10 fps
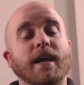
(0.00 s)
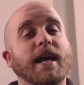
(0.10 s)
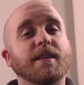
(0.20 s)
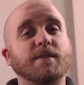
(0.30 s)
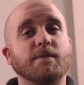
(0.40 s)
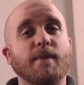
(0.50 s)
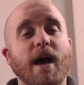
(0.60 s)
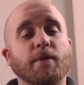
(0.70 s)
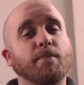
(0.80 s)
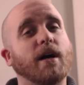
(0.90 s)
Hey, this is Matt
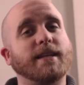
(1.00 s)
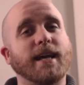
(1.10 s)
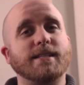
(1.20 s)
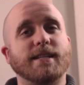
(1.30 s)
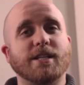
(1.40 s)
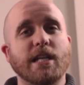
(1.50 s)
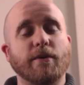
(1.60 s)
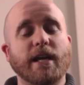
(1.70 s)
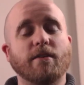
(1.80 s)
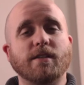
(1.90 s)
with Podcast Dictionary
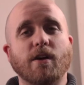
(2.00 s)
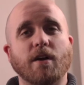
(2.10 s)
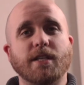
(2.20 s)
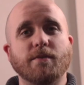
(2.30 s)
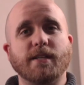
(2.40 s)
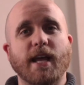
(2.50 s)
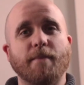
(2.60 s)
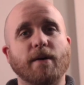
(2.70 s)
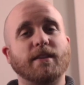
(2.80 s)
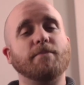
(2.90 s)
here to talk to you today
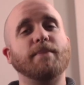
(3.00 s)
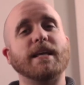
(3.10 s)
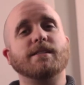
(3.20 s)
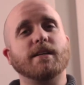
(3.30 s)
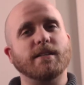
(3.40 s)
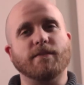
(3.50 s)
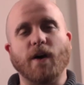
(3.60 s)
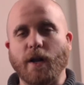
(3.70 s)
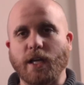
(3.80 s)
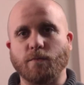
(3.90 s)
about the basics of
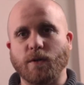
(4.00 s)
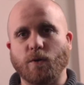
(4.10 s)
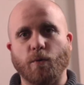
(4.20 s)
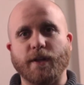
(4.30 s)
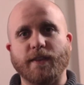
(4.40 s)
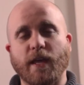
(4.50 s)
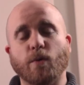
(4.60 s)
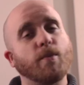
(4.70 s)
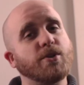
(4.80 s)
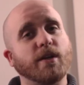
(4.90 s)
audio recording, the
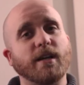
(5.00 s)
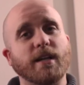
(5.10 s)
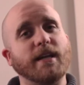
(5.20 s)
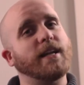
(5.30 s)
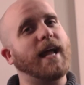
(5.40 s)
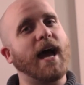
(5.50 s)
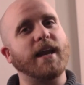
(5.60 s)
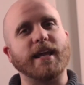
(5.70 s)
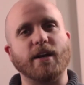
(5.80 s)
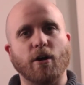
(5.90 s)
equipment you're going to need, and how to
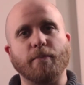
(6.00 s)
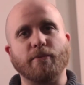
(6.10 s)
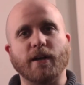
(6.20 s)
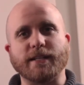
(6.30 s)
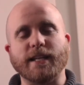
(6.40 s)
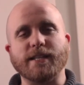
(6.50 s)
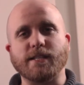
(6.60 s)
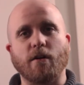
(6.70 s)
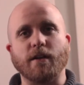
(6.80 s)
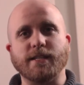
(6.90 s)
get it all plugged in and
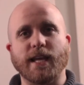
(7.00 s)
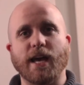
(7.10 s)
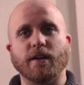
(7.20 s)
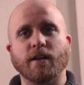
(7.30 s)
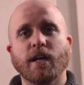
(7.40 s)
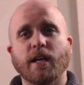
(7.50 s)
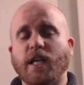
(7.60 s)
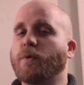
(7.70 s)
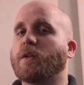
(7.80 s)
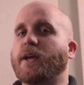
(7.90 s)
started together.
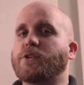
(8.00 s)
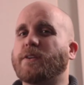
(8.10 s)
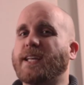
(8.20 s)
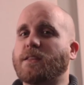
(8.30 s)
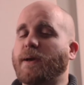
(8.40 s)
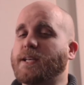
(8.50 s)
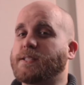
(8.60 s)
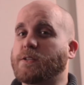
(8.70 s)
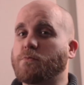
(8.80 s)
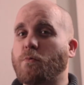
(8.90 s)
You want to make sure you get the
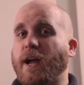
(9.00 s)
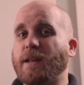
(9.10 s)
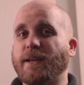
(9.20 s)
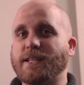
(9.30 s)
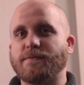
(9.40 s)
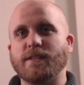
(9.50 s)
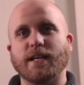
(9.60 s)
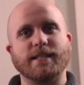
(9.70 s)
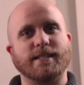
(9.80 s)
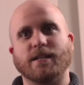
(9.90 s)
basics right, because if
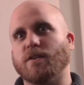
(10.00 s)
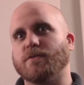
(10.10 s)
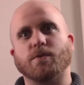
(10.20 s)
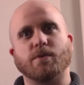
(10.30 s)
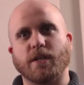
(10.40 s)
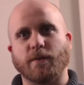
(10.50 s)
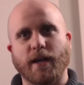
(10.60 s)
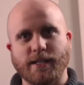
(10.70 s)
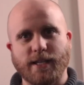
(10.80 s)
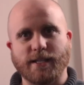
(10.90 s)
not, all sorts of
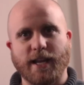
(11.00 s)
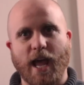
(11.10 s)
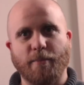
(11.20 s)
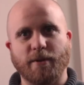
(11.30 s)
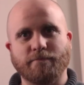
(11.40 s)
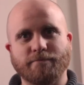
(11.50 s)
craziness can happen.